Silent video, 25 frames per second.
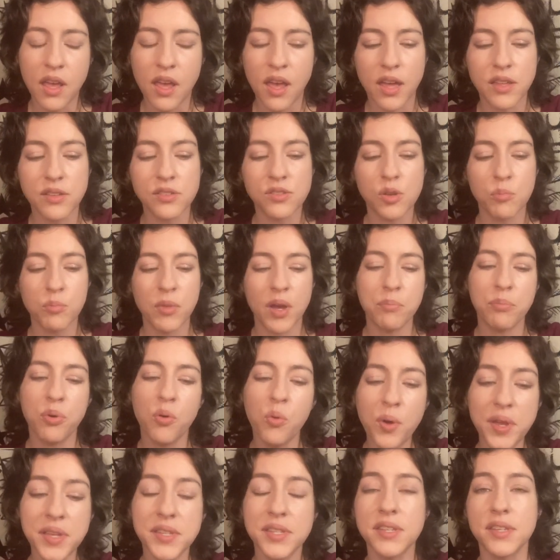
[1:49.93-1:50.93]
And so my
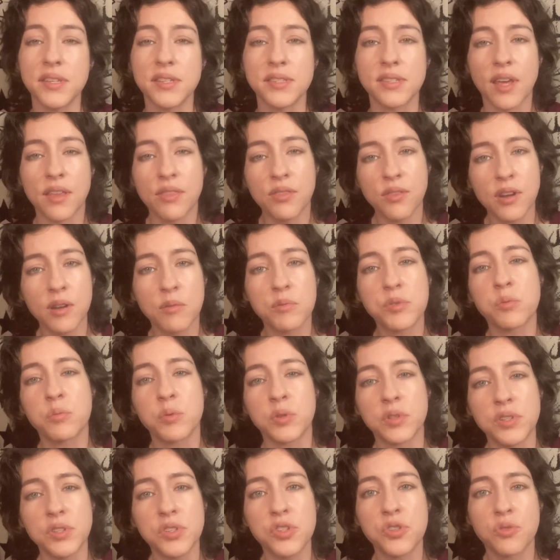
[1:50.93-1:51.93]
point is, I thought it was
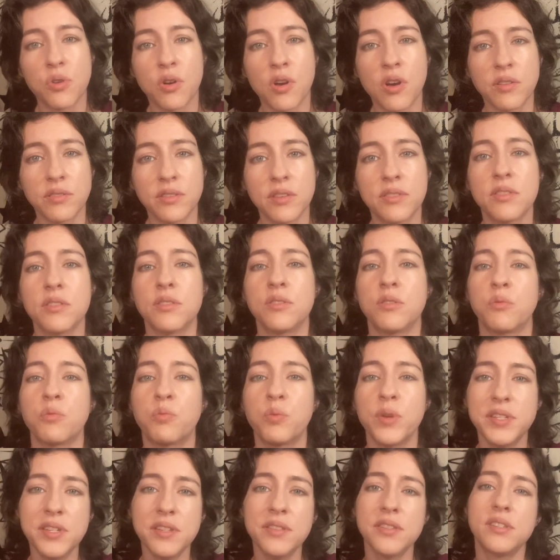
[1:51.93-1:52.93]
really strong that the
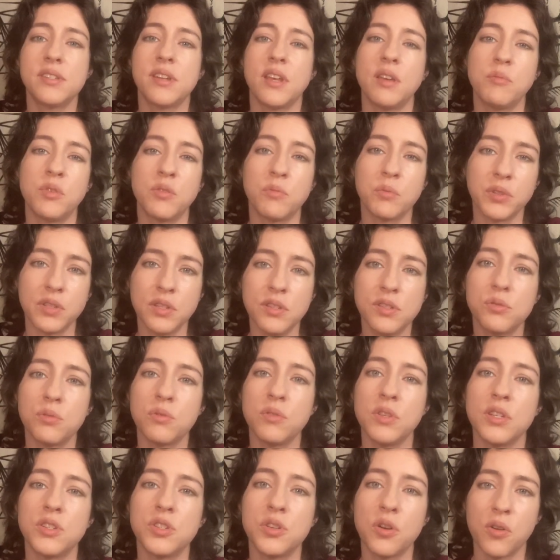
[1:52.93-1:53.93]
written statement released through
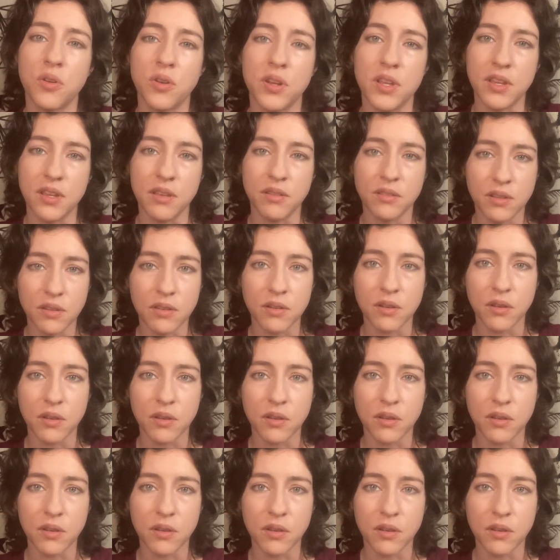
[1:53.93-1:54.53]
the attorney,